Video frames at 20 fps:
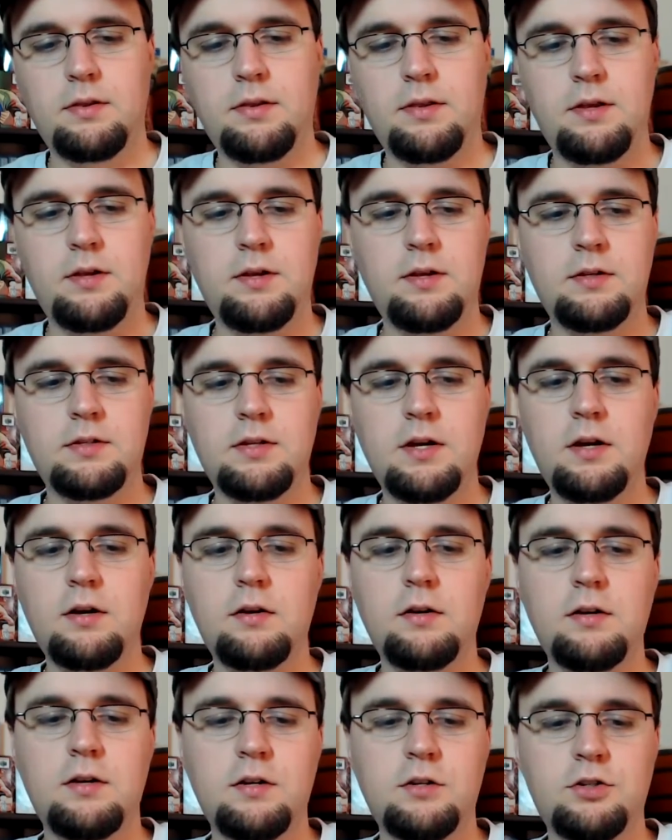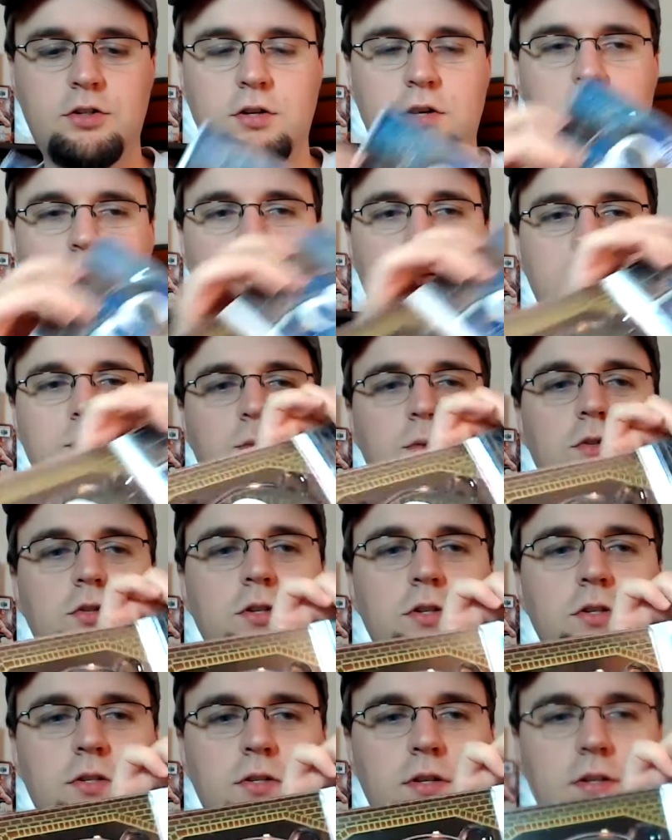the standard edition comes with
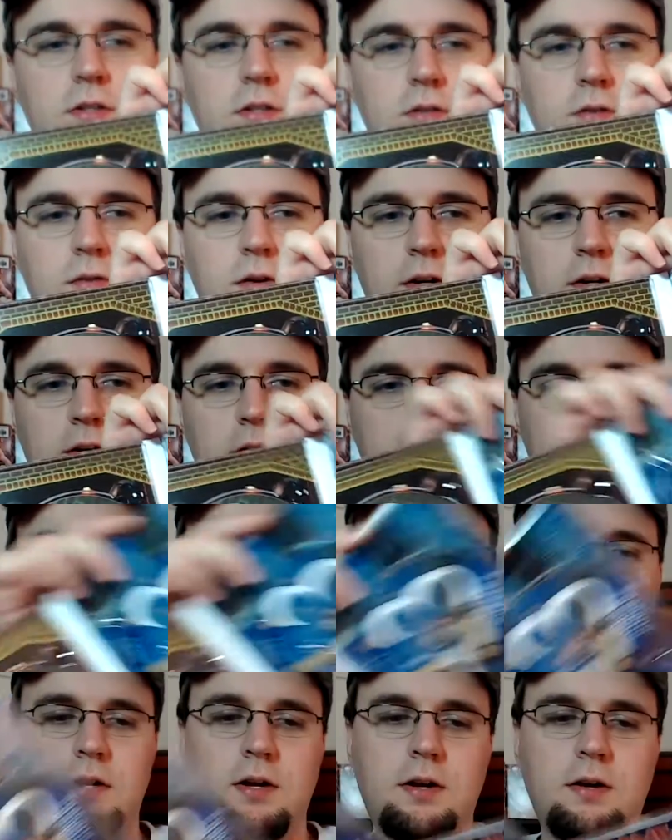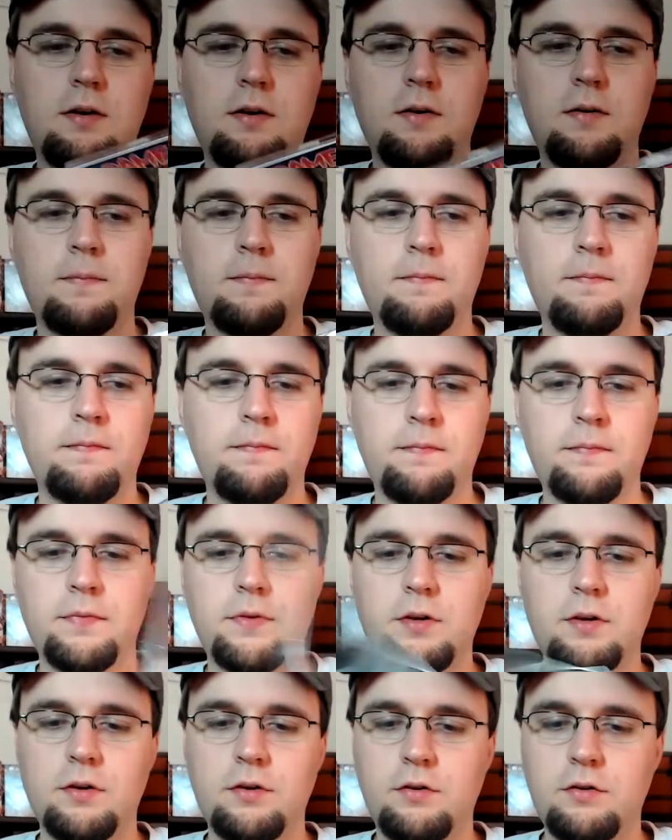just these three discs here.
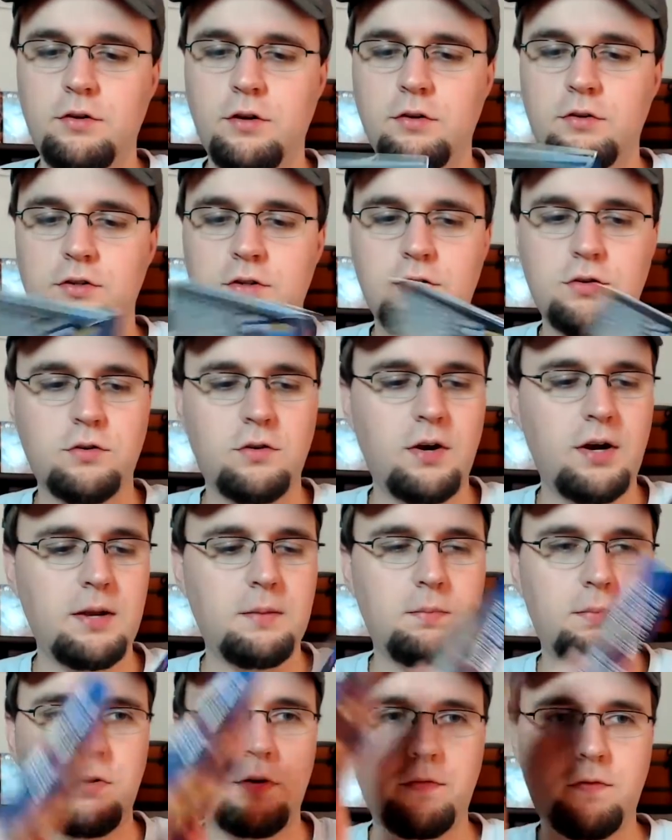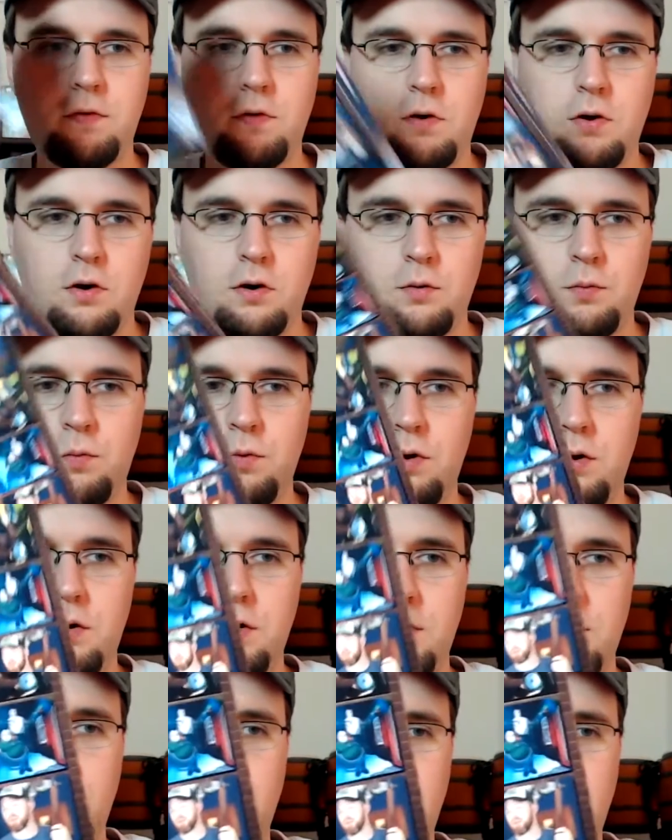You know, just great, beautiful artwork,